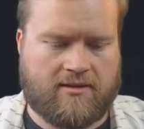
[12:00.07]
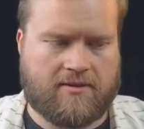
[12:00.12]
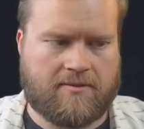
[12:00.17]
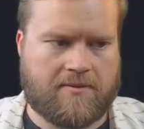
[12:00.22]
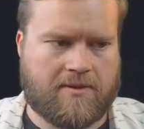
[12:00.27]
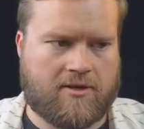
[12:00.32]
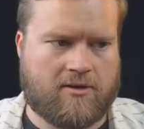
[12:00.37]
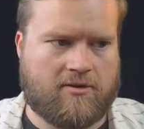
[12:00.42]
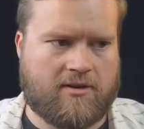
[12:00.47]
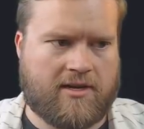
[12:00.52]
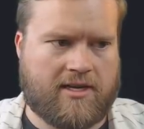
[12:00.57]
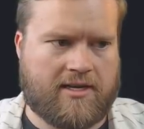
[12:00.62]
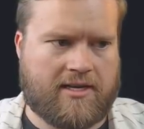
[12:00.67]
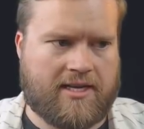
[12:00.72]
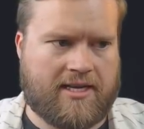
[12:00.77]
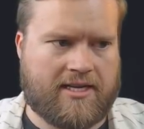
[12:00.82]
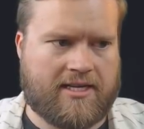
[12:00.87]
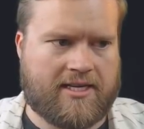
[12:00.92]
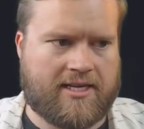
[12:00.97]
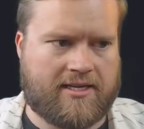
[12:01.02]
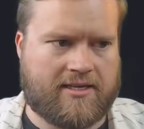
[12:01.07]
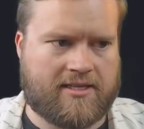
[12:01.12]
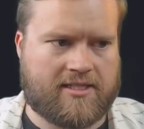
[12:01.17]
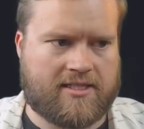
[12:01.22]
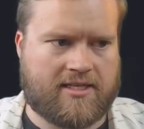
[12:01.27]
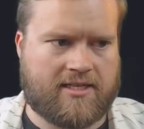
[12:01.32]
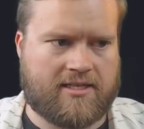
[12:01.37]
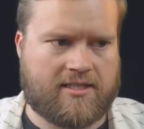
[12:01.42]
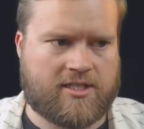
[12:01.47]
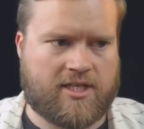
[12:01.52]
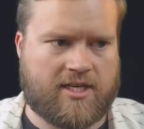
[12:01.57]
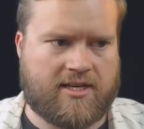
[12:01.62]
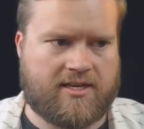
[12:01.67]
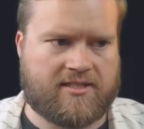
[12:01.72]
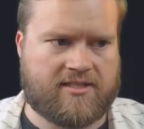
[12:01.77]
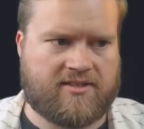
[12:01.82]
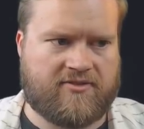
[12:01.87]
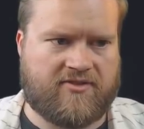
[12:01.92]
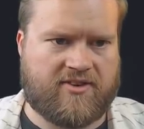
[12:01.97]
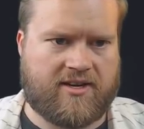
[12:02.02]
I'm going to create an
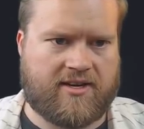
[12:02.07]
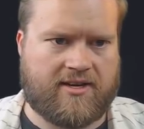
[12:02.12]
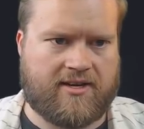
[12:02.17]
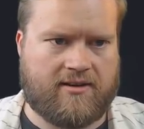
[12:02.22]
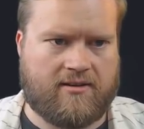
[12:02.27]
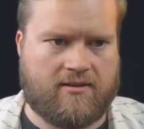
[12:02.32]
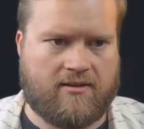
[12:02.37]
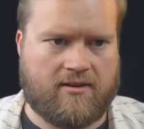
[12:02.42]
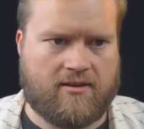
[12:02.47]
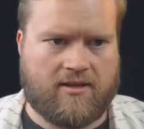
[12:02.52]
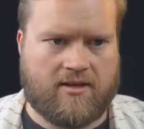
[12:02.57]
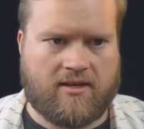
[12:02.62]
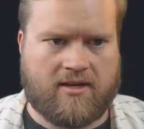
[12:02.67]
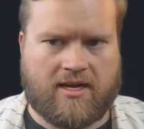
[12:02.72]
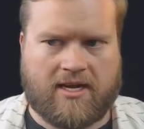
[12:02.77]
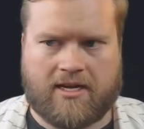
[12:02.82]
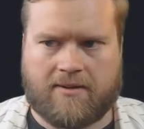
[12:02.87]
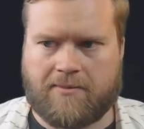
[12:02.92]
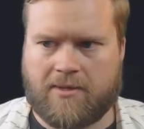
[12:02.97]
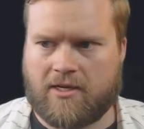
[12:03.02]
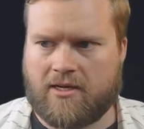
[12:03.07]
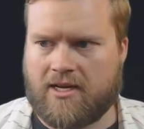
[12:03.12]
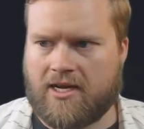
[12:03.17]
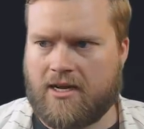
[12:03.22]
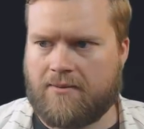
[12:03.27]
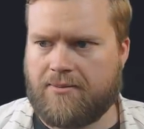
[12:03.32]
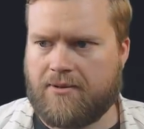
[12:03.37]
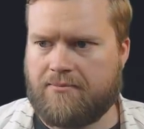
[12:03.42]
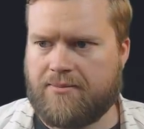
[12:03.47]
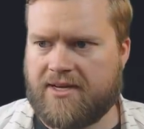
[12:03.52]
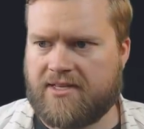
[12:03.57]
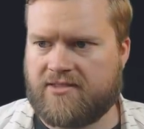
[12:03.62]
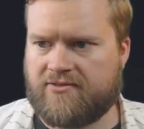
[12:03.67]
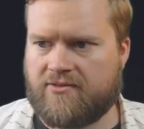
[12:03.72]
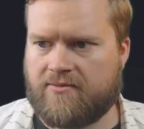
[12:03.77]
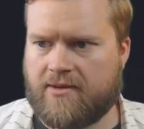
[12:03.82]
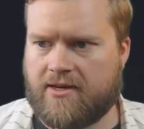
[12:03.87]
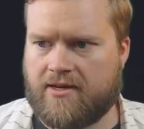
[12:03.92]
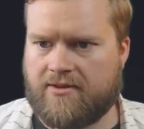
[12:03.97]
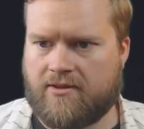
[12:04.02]
index.js file, and I'm going to copy and paste
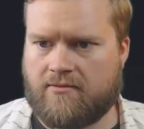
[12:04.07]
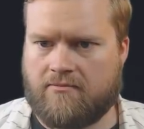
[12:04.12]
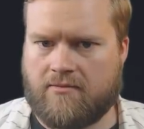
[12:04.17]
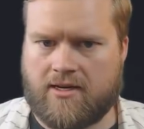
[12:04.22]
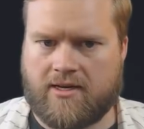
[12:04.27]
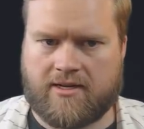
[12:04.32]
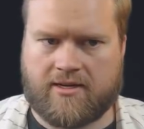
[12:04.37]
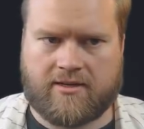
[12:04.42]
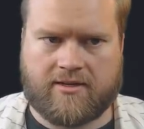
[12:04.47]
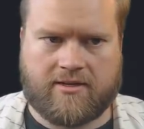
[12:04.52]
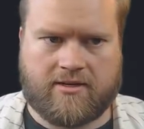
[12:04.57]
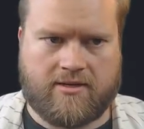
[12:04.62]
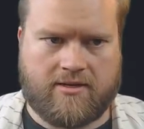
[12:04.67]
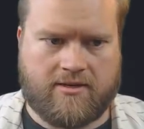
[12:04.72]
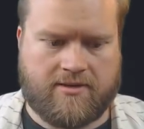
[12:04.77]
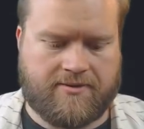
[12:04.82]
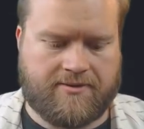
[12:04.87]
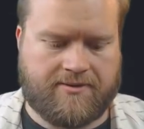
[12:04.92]
from my other monitor.